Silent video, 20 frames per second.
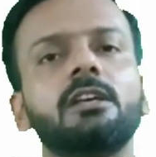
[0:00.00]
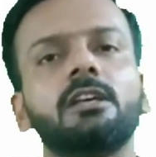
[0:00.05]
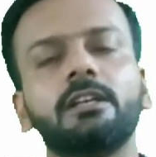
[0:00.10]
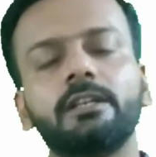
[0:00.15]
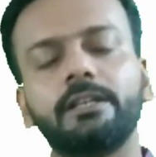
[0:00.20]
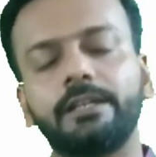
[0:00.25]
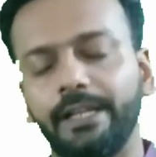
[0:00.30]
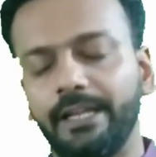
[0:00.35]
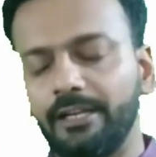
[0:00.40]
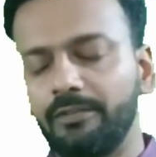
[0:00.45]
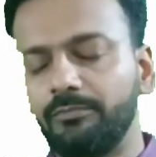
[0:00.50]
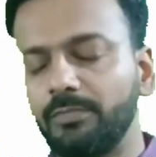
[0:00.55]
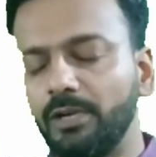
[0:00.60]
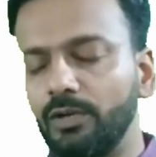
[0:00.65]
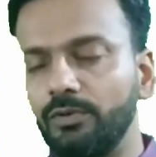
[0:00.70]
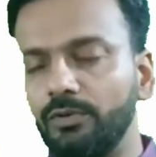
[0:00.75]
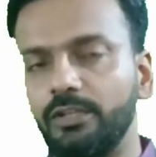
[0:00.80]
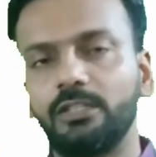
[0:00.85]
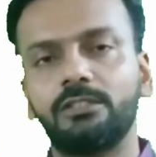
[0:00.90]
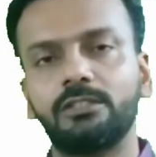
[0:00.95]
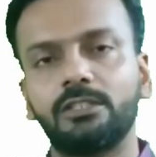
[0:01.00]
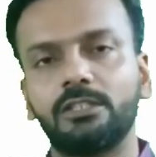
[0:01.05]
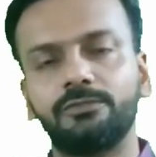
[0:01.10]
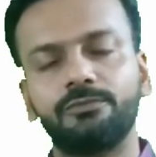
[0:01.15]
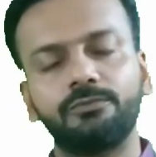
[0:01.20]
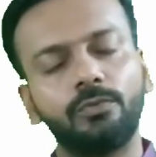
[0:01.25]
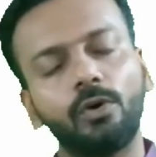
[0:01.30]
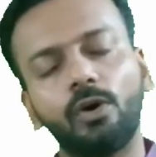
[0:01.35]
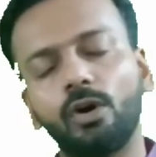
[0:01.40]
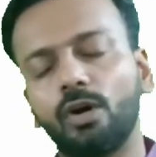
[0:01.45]
Grain boundaries are
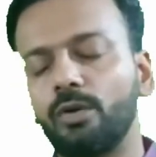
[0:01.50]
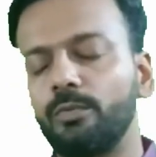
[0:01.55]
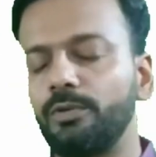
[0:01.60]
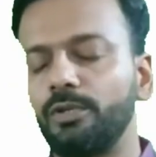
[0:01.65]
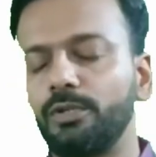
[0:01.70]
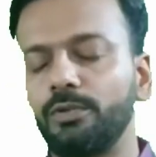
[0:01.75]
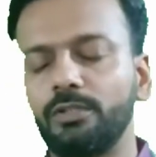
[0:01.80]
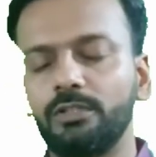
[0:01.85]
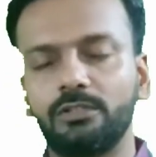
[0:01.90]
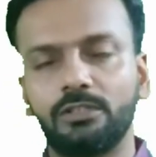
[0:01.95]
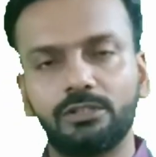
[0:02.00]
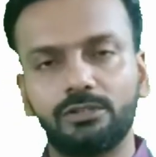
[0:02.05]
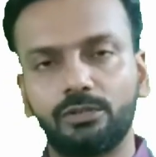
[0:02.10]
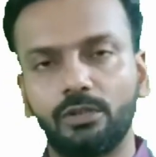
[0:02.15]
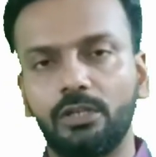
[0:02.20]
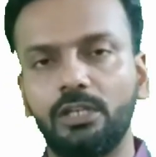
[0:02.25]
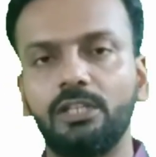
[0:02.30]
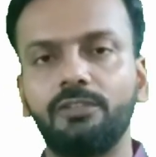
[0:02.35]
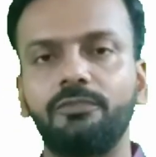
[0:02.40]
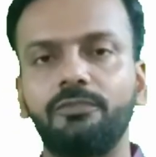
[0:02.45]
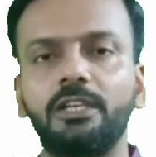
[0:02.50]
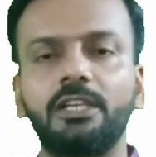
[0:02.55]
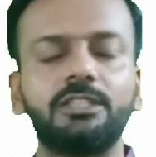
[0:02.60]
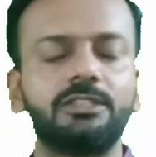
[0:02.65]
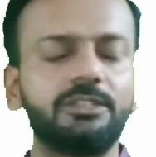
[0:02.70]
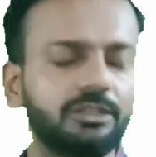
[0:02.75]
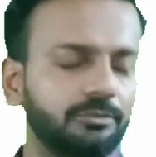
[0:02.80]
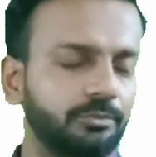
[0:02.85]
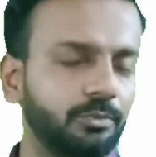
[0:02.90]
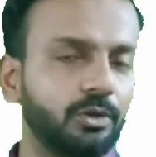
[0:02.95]
formed during the
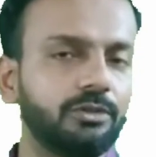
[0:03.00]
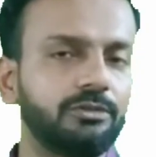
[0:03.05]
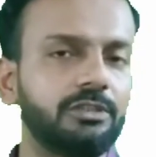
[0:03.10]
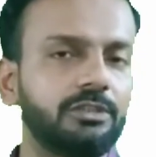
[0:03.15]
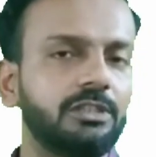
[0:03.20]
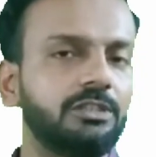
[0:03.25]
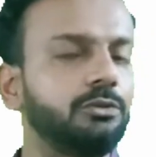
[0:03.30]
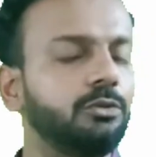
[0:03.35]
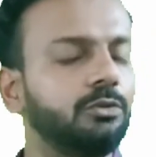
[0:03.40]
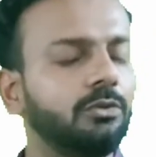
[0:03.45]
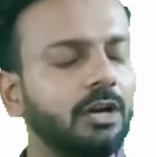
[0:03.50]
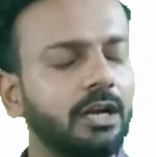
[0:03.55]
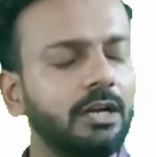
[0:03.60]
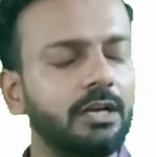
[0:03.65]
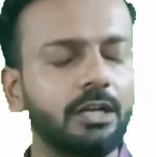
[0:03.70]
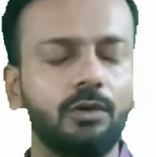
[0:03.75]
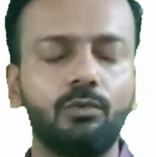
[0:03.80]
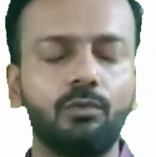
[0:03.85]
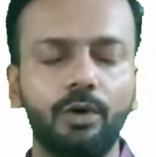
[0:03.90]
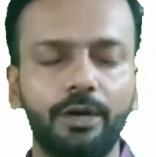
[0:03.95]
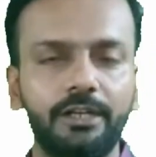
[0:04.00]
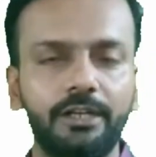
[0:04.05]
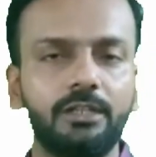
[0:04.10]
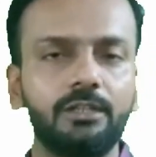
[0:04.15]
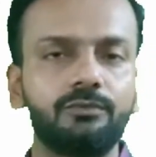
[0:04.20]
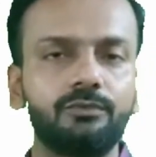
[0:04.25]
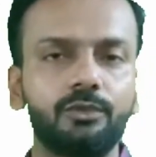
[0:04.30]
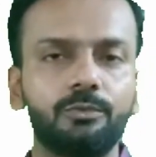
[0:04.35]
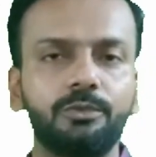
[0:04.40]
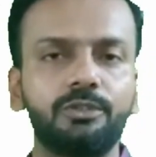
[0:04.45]
solidification process. You can't avoid the
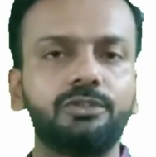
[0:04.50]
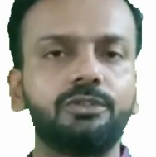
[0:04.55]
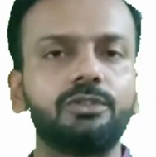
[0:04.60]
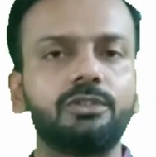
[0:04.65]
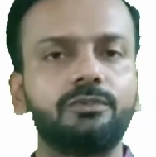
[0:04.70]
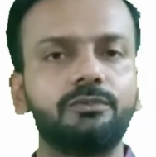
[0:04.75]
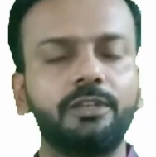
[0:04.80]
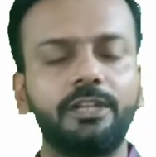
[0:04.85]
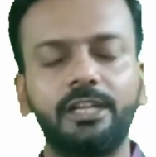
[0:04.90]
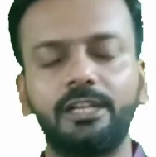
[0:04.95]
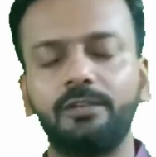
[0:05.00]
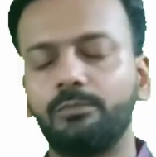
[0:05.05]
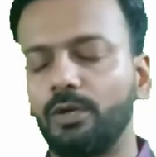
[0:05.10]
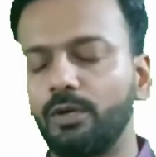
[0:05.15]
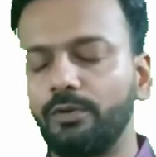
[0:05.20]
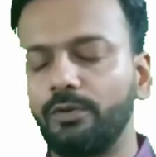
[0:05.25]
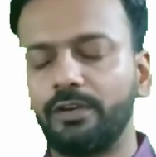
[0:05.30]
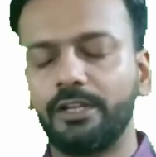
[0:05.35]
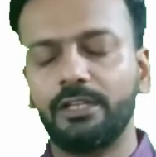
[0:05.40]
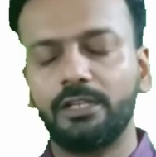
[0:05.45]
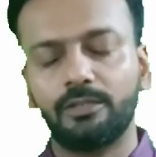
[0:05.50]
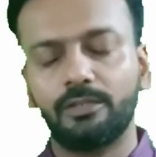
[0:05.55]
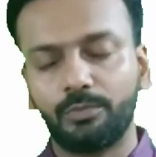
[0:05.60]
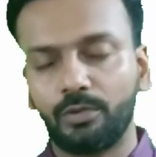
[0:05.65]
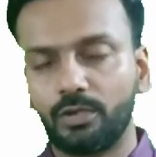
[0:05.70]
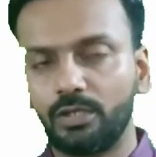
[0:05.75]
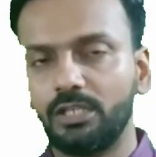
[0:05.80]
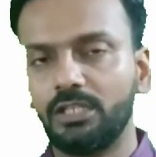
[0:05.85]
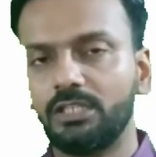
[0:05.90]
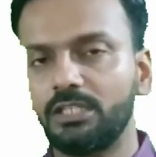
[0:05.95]
formation of grain boundary in a
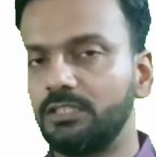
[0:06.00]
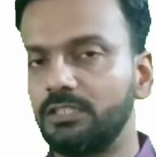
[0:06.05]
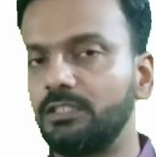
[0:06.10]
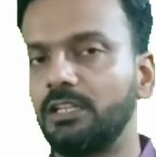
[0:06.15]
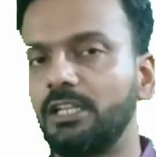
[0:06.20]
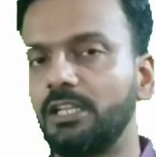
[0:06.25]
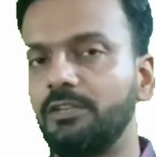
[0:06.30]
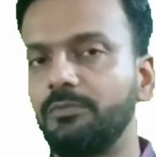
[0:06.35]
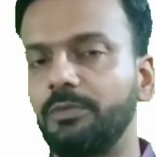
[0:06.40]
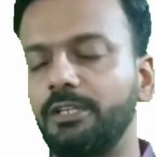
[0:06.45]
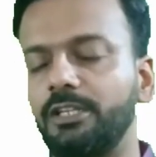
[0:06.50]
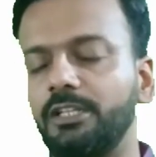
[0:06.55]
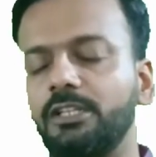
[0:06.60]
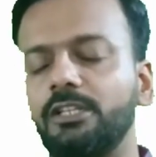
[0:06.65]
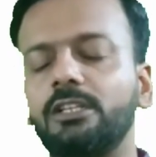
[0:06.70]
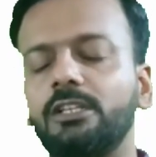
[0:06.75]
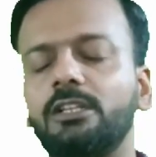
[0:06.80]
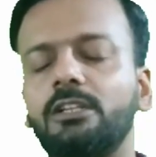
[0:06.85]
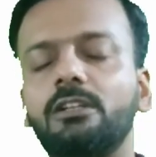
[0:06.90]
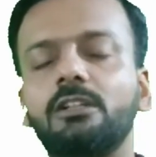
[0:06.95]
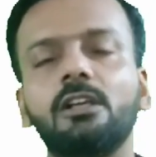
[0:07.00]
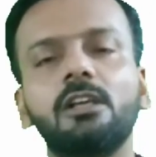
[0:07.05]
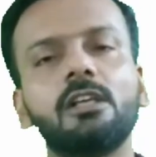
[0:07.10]
polycrystalline material.